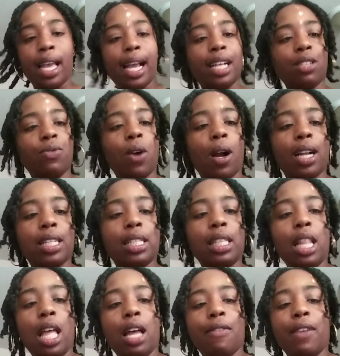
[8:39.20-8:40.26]
as far as
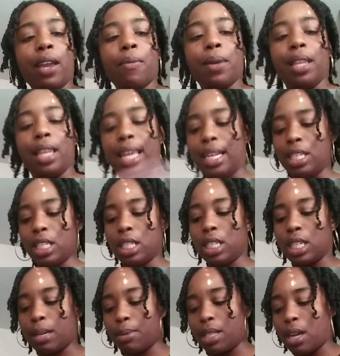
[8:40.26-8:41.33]
love and
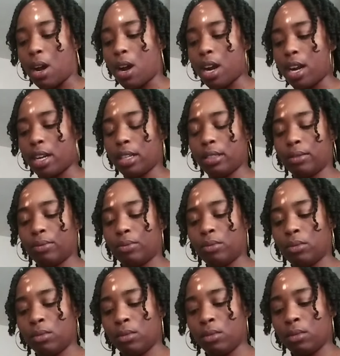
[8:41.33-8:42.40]
relationships are,
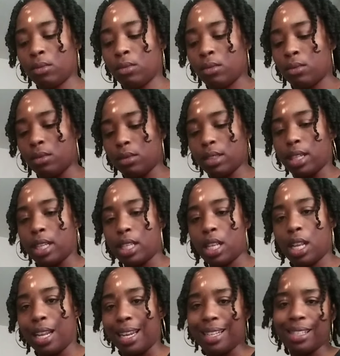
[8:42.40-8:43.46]
let's
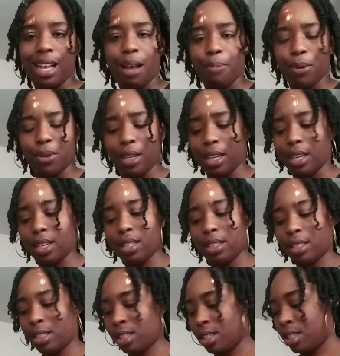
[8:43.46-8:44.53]
let's hop on in.
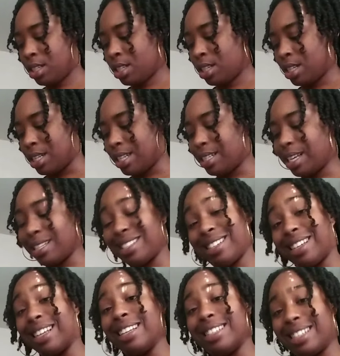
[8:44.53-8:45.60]
Let's get to the
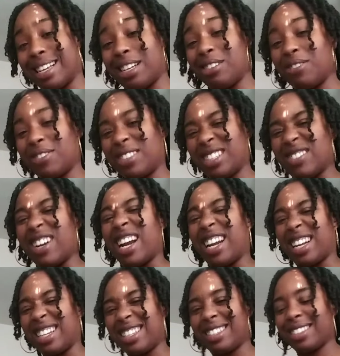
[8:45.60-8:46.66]
good stuff,
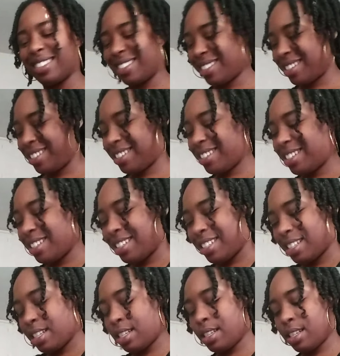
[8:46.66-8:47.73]
right?
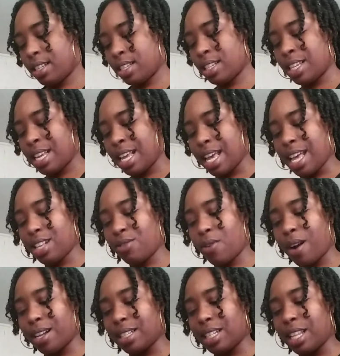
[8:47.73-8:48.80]
As
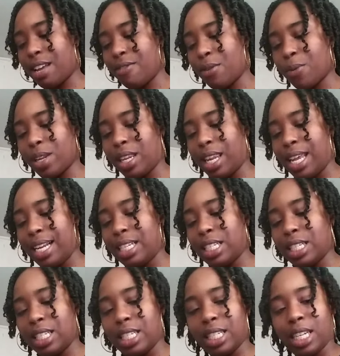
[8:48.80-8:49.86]
far as love and
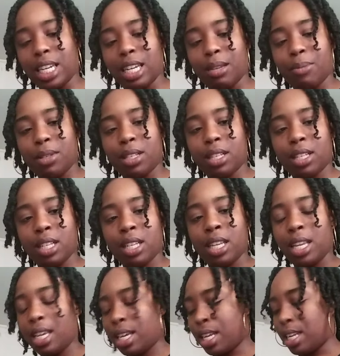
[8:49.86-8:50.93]
relationships,
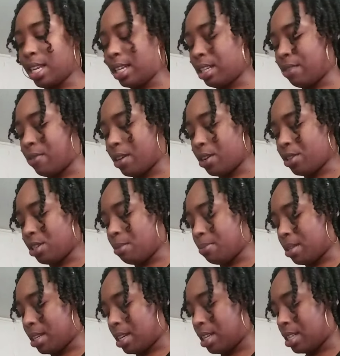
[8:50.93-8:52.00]
collective energy,
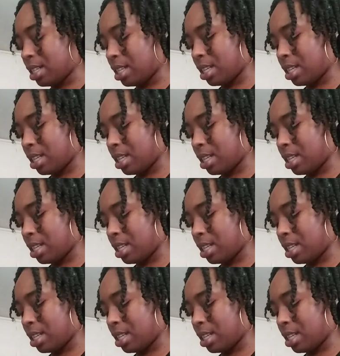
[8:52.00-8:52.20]
please.